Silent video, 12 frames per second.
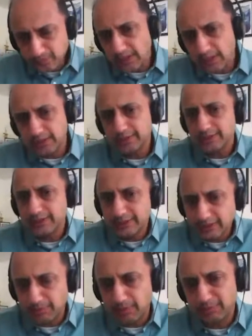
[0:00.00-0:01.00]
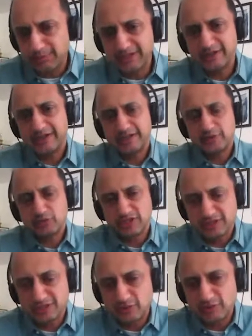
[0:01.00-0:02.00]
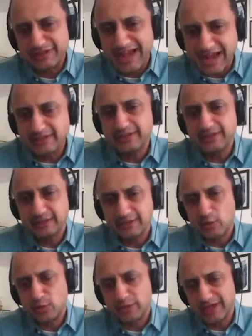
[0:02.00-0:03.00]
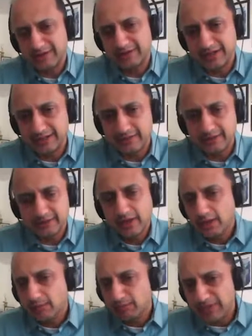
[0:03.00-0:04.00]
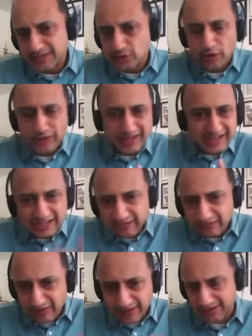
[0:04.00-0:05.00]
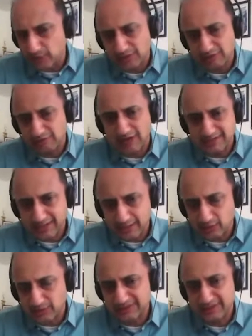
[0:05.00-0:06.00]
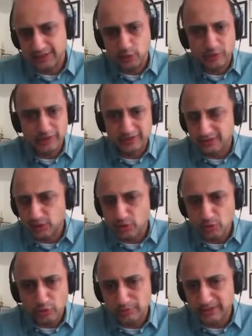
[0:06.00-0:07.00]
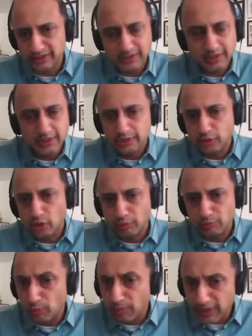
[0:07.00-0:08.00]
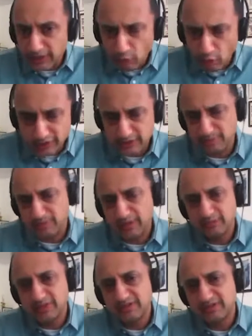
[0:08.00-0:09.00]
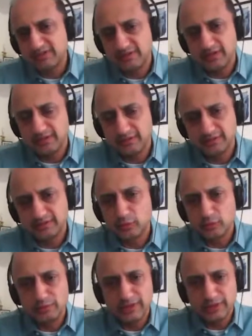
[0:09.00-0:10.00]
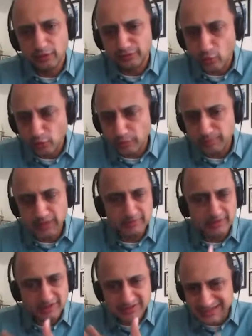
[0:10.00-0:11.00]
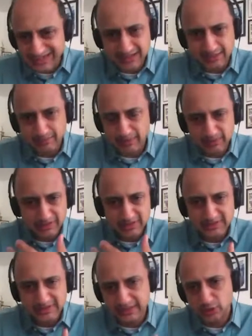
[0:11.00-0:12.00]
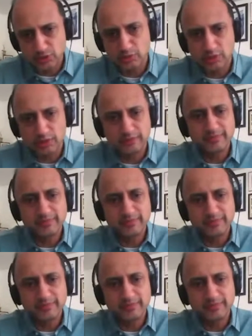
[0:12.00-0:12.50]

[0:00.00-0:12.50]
uh, in the public credit registry and the account aggregator based on any financial transactions they are doing. This could be your mobile wallet payments, uh, this could be your phone payments, data payments, and so on.